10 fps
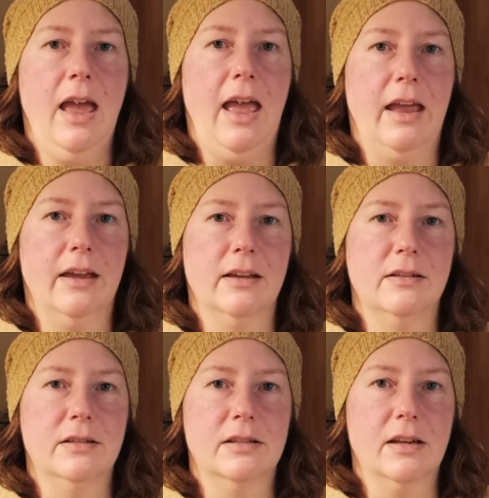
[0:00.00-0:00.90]

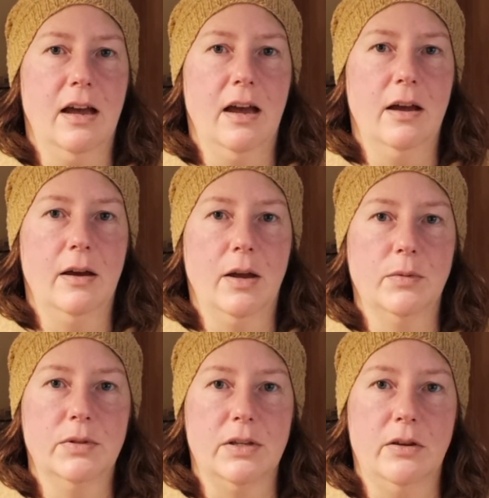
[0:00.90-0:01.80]
and I will
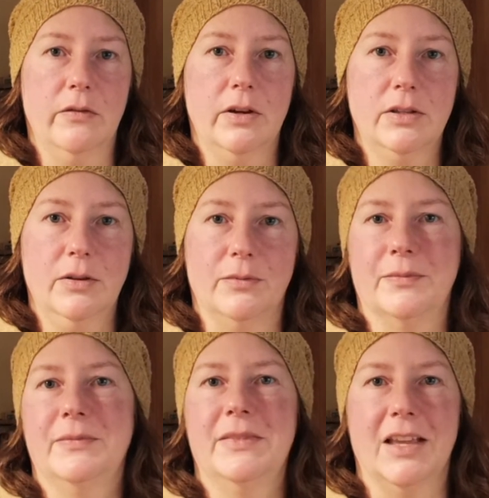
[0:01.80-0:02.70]
see you very soon.
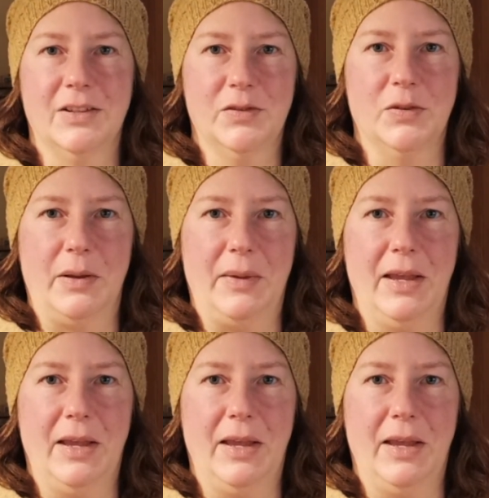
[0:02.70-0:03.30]
Thanks for joining me.